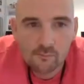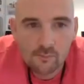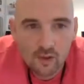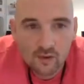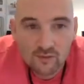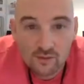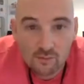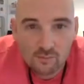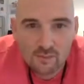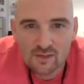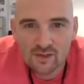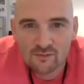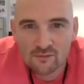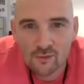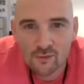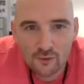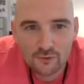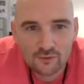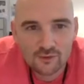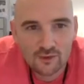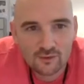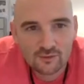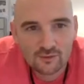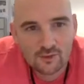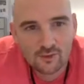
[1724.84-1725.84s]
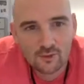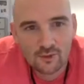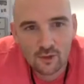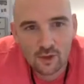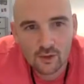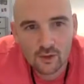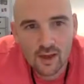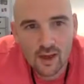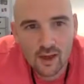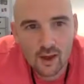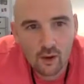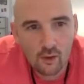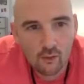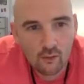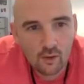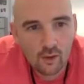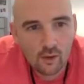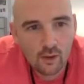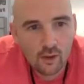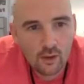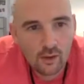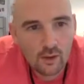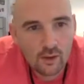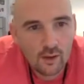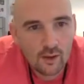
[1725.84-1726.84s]
I'm in the first year studio now.
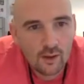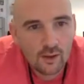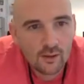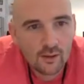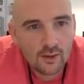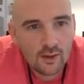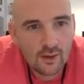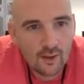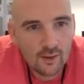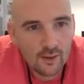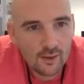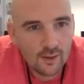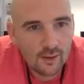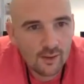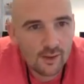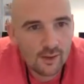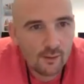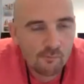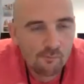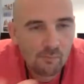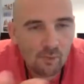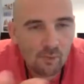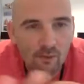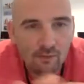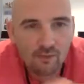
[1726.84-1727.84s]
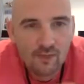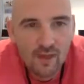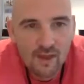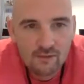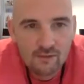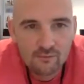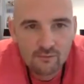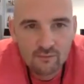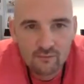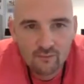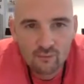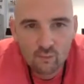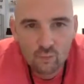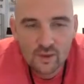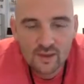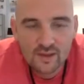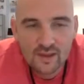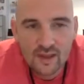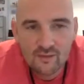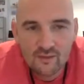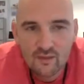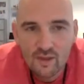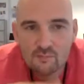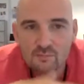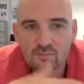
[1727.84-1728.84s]
And but we
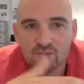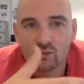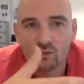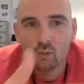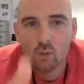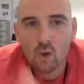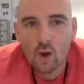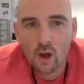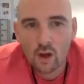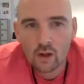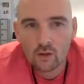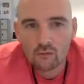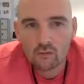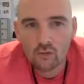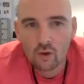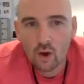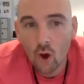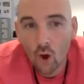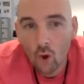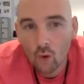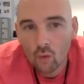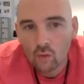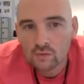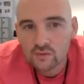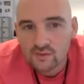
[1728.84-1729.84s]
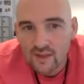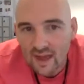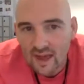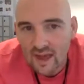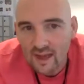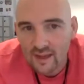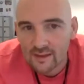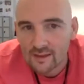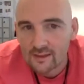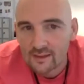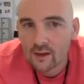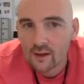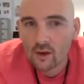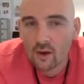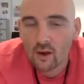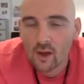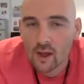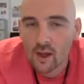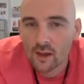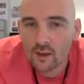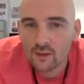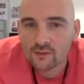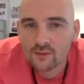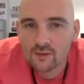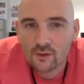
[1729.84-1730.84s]
get them to work for a whole day,
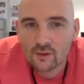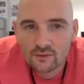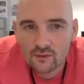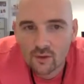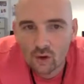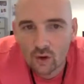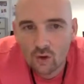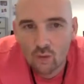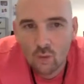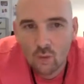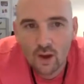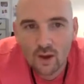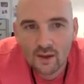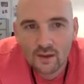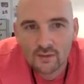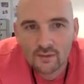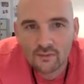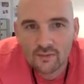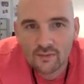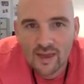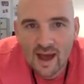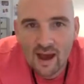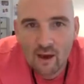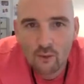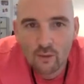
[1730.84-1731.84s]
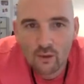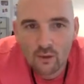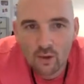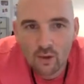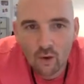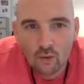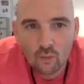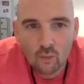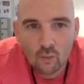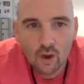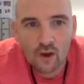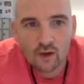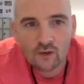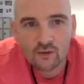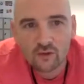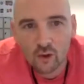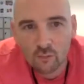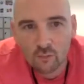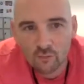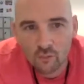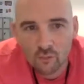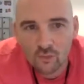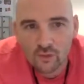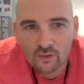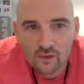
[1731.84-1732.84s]
so it's not quite the hour-long workshop
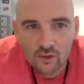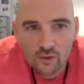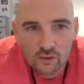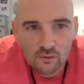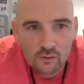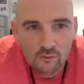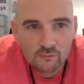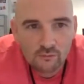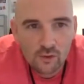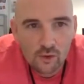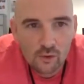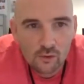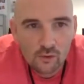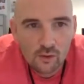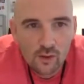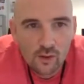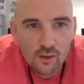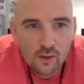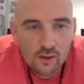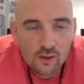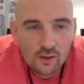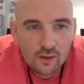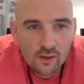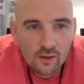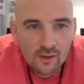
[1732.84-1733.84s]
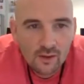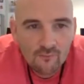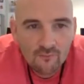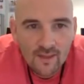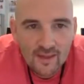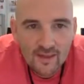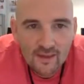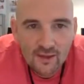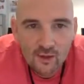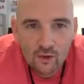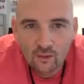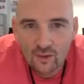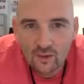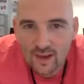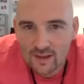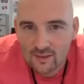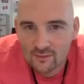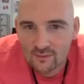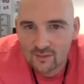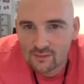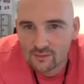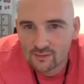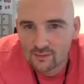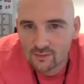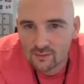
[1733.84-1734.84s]
that we're doing with you. And they create
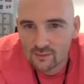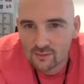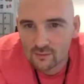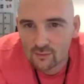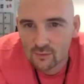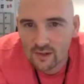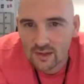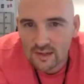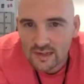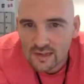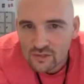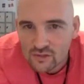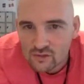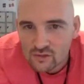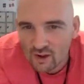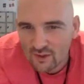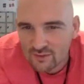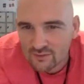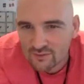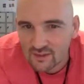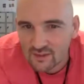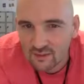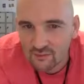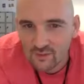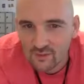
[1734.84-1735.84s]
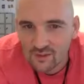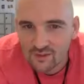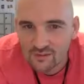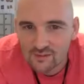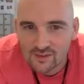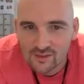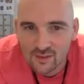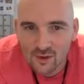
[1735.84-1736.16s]
these really interesting things.